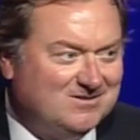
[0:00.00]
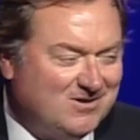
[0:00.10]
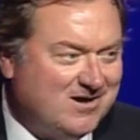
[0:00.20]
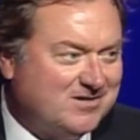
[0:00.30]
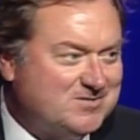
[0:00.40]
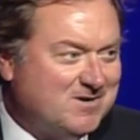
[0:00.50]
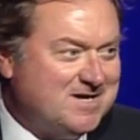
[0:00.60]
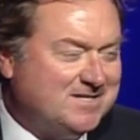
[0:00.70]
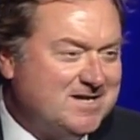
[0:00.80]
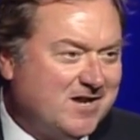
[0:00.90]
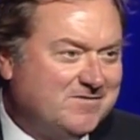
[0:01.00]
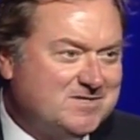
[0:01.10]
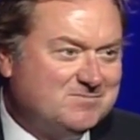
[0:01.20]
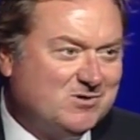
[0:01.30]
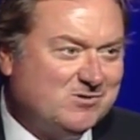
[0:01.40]
longest-running
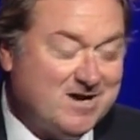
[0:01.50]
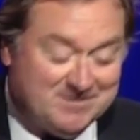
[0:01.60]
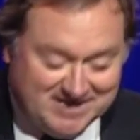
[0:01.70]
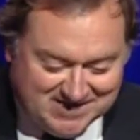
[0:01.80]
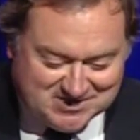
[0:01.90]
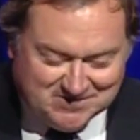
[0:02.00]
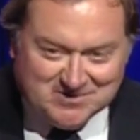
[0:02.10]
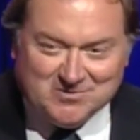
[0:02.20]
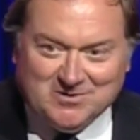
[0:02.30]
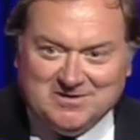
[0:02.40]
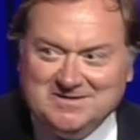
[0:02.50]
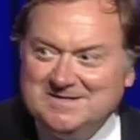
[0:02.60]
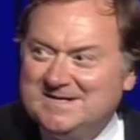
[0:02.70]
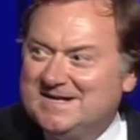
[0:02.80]
television program in the history of the world.